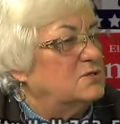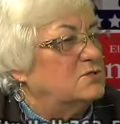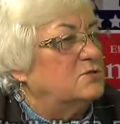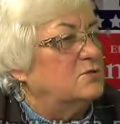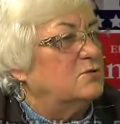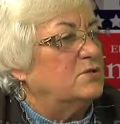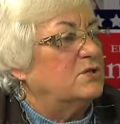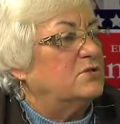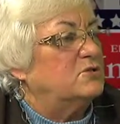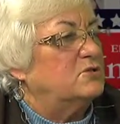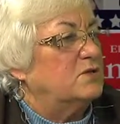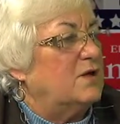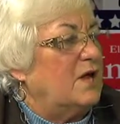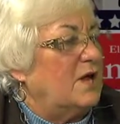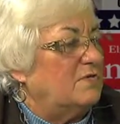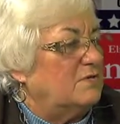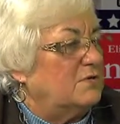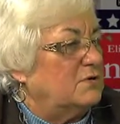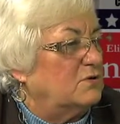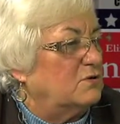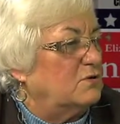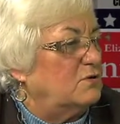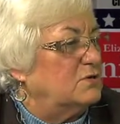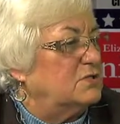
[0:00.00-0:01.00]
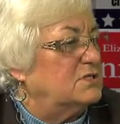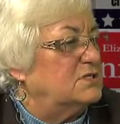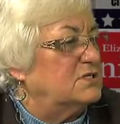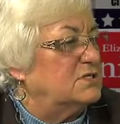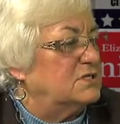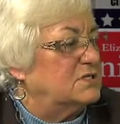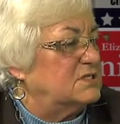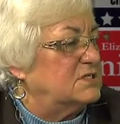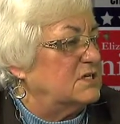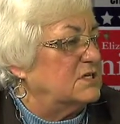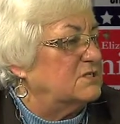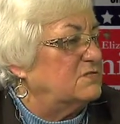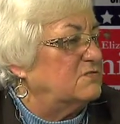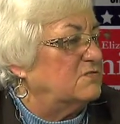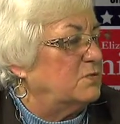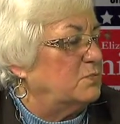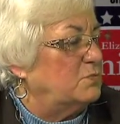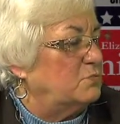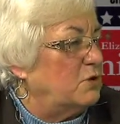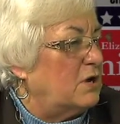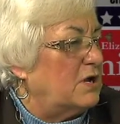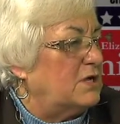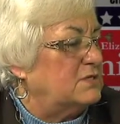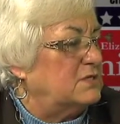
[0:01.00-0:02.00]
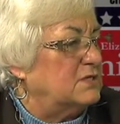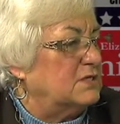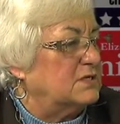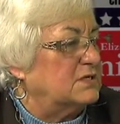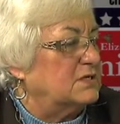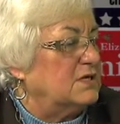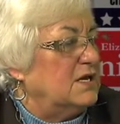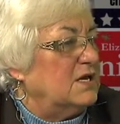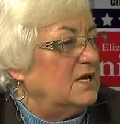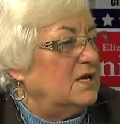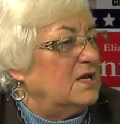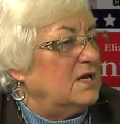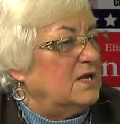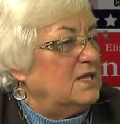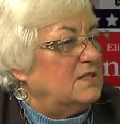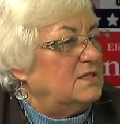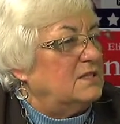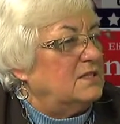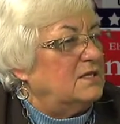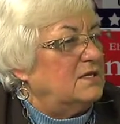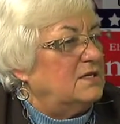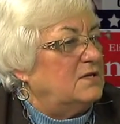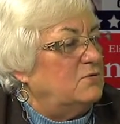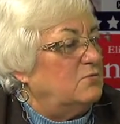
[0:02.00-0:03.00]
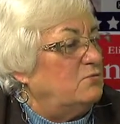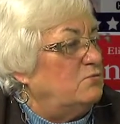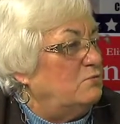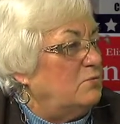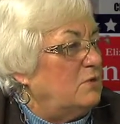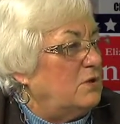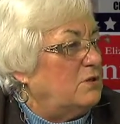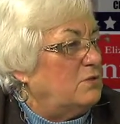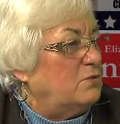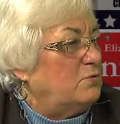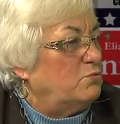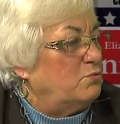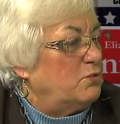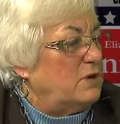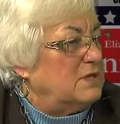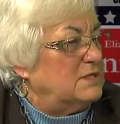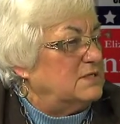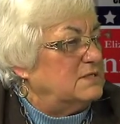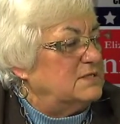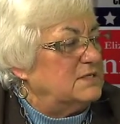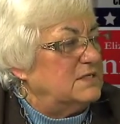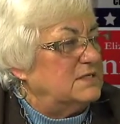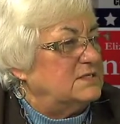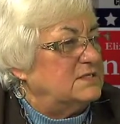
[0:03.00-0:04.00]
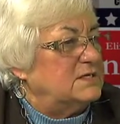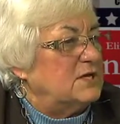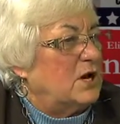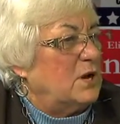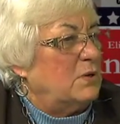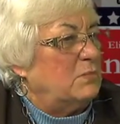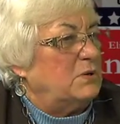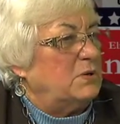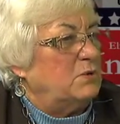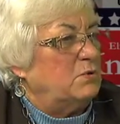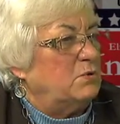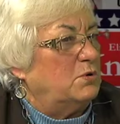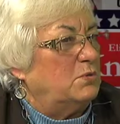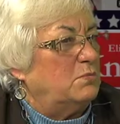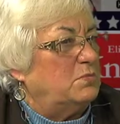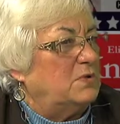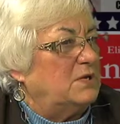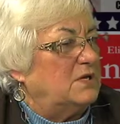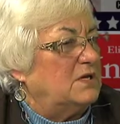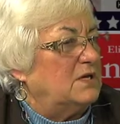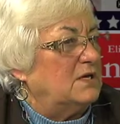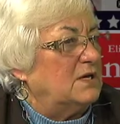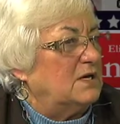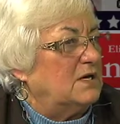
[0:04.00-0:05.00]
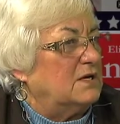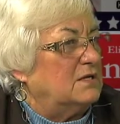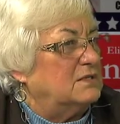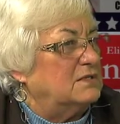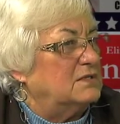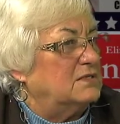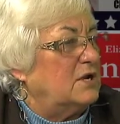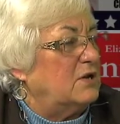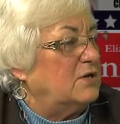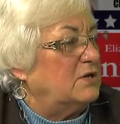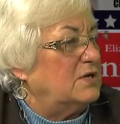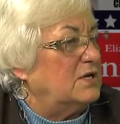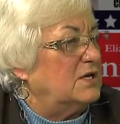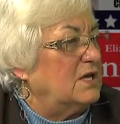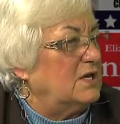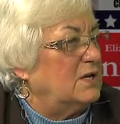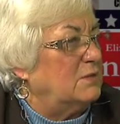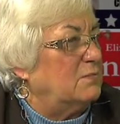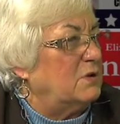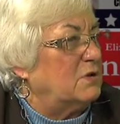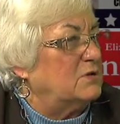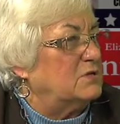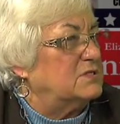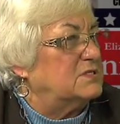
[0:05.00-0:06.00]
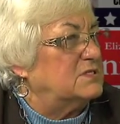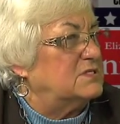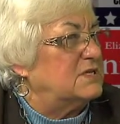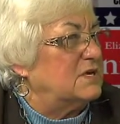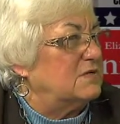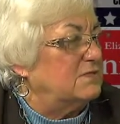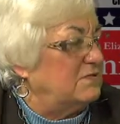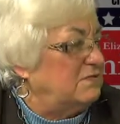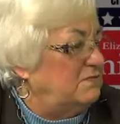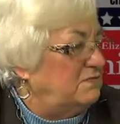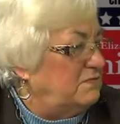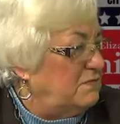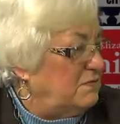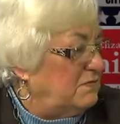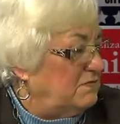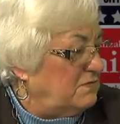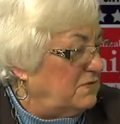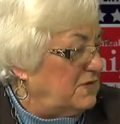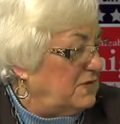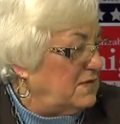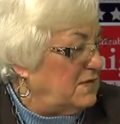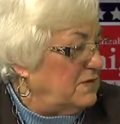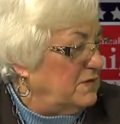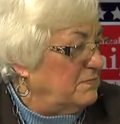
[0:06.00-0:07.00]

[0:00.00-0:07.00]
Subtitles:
So that you have a good, successful project. The rents, they tell me, will be starting at about $750.